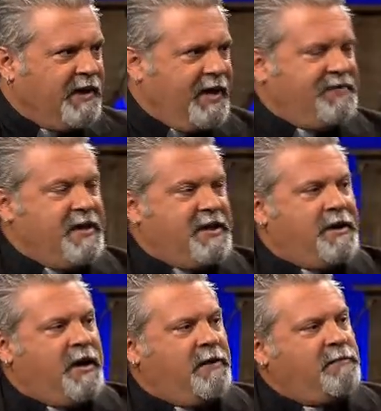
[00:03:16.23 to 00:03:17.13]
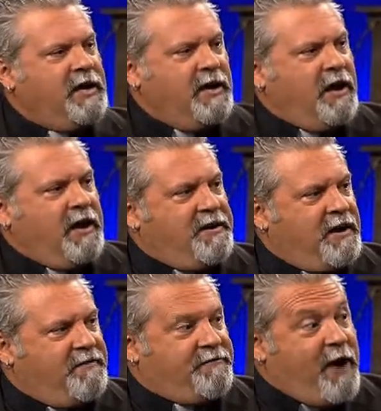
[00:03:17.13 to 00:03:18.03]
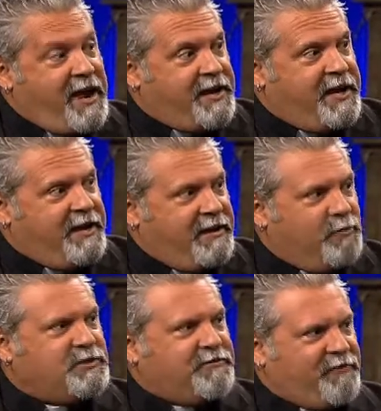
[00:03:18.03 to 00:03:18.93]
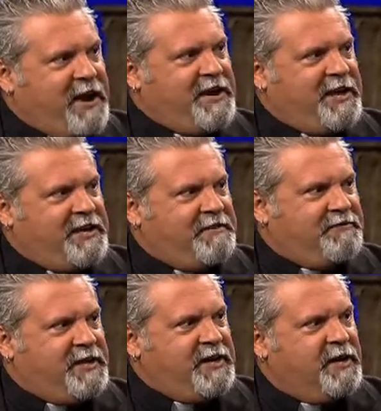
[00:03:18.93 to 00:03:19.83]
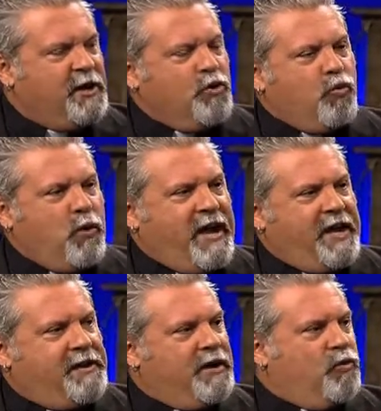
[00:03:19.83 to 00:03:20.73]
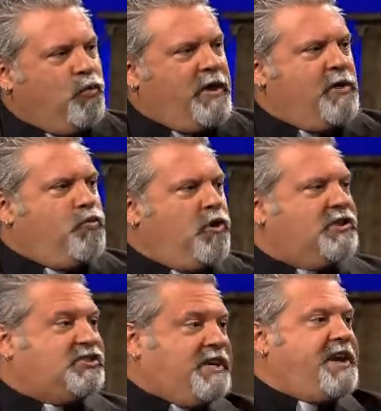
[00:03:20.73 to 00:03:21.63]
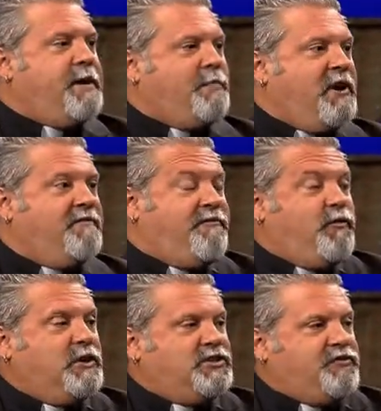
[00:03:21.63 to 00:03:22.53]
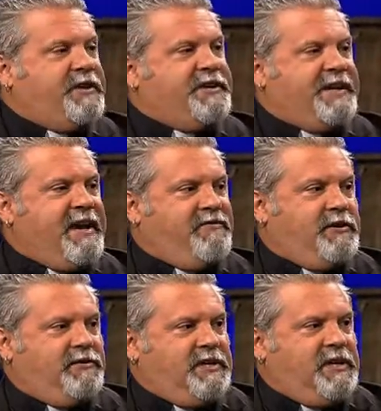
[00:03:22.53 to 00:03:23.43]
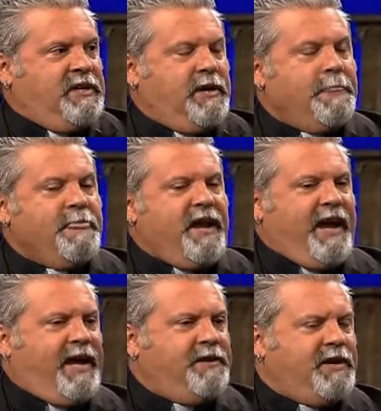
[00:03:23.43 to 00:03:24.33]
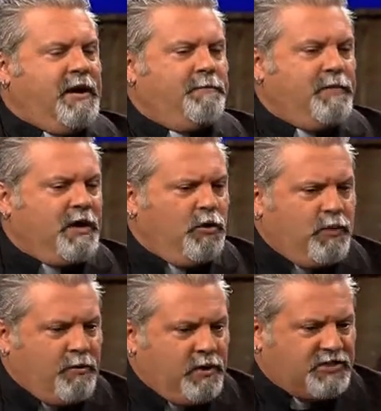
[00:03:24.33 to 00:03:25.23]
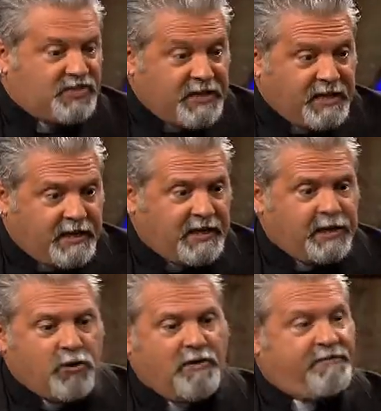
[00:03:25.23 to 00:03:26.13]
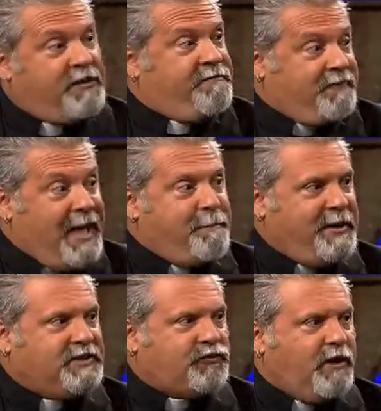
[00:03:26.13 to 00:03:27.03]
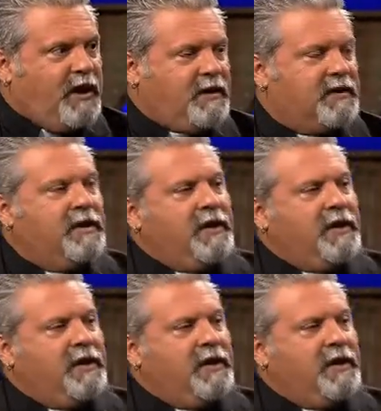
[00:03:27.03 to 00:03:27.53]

And then on Friday, it was a Friday evening, when we were set up on 4th Street and Avenue D, and we were singing off the flatbed truck.